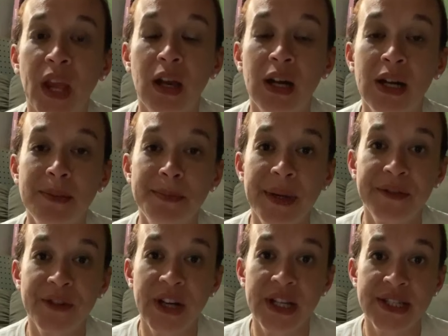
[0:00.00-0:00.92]
my
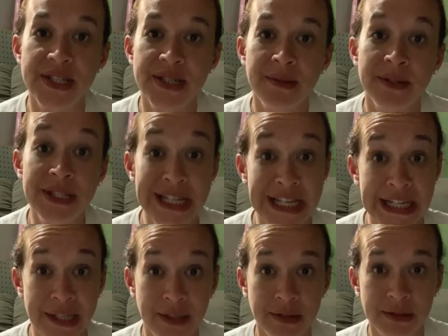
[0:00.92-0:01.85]
friend
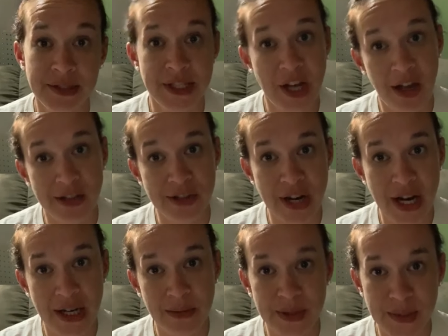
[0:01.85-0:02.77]

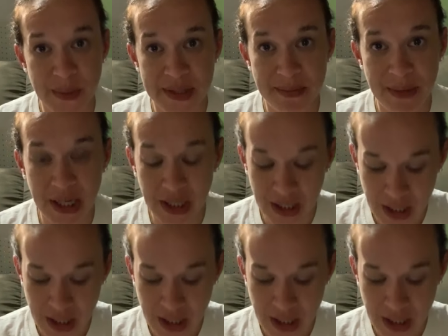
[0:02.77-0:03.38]
DeAndre was with me.